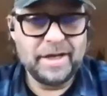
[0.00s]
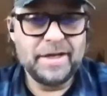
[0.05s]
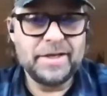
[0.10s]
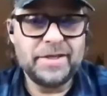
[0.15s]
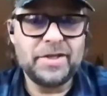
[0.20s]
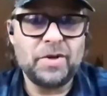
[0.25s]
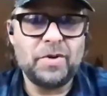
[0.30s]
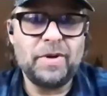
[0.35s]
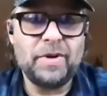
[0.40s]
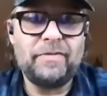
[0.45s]

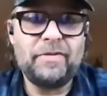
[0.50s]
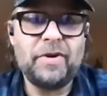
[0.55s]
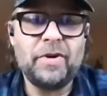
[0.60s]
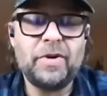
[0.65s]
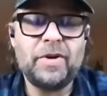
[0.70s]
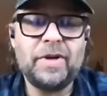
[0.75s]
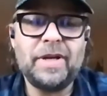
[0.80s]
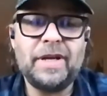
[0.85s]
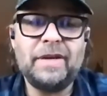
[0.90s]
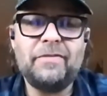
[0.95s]
So if
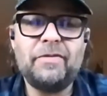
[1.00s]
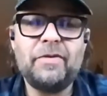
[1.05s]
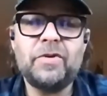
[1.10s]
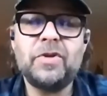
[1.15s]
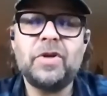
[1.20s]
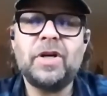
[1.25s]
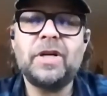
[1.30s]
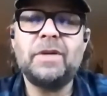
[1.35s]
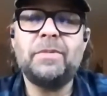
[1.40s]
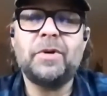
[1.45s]
you're
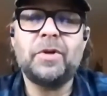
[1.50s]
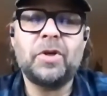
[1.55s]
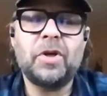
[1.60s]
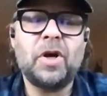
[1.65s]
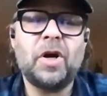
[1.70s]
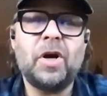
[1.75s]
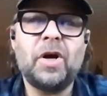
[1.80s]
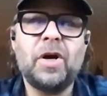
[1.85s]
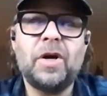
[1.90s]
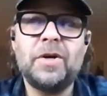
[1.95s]
talking about
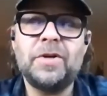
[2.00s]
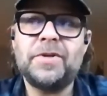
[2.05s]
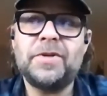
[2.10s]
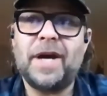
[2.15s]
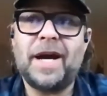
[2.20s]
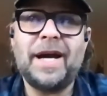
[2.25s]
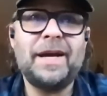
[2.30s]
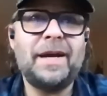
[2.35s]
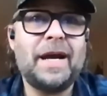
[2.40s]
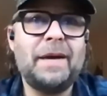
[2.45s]
cars,
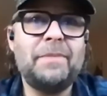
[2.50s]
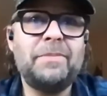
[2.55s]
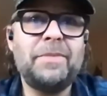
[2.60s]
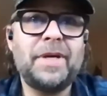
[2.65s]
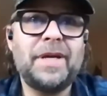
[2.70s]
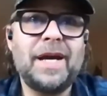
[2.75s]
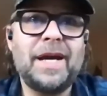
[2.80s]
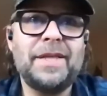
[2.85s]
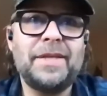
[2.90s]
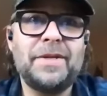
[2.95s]
I'm
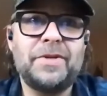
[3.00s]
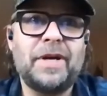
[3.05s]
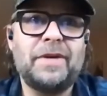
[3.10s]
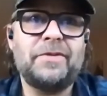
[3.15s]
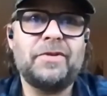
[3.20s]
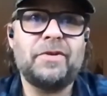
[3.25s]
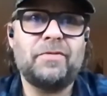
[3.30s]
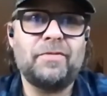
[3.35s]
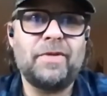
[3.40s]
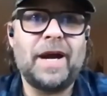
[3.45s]
the guy that
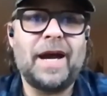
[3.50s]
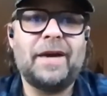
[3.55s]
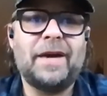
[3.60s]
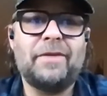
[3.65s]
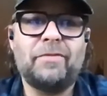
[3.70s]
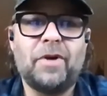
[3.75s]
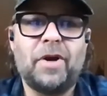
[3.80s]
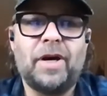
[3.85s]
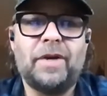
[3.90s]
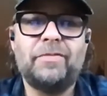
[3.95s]
drives a
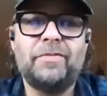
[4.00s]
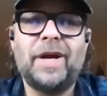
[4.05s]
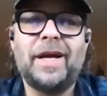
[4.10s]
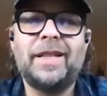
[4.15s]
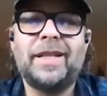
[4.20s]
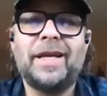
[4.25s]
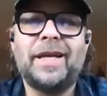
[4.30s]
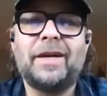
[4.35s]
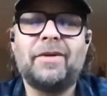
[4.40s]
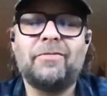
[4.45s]
rat rod,
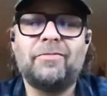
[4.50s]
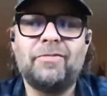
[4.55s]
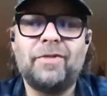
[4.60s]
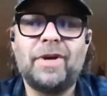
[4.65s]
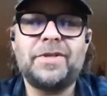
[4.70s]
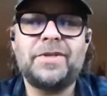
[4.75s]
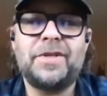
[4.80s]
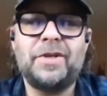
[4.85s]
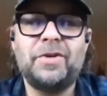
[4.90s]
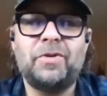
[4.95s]
right? Like a
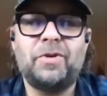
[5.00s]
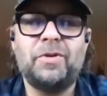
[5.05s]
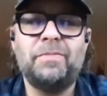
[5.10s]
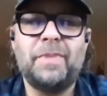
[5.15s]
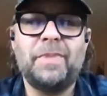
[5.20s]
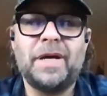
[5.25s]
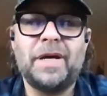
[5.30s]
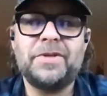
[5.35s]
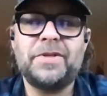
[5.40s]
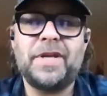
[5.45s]
rusty
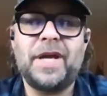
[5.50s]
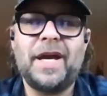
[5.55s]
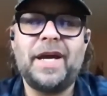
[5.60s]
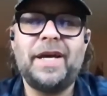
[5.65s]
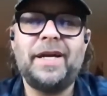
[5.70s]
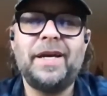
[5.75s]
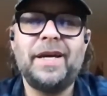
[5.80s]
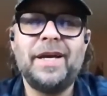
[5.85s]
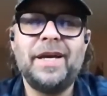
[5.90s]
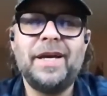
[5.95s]
old
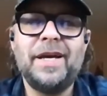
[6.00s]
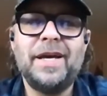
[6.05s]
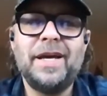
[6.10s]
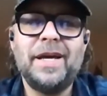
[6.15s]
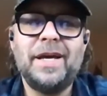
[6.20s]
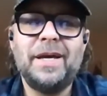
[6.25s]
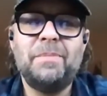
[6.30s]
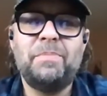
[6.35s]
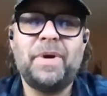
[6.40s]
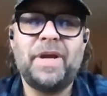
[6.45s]
Mustang,
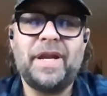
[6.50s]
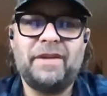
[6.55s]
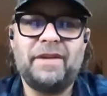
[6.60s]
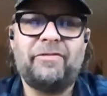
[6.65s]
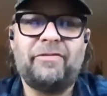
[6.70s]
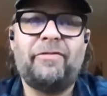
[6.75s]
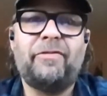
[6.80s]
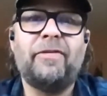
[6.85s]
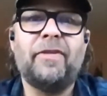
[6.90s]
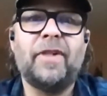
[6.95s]
but
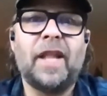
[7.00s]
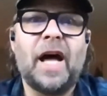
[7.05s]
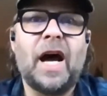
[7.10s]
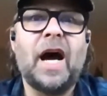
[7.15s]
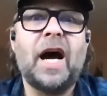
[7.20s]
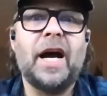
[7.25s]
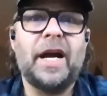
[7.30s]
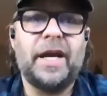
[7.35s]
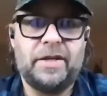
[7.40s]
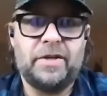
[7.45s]
it
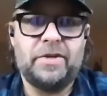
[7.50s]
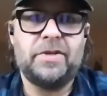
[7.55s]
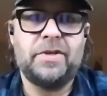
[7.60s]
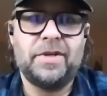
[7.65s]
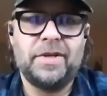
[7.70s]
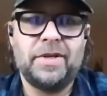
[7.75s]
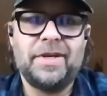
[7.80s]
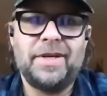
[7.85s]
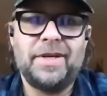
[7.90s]
flies.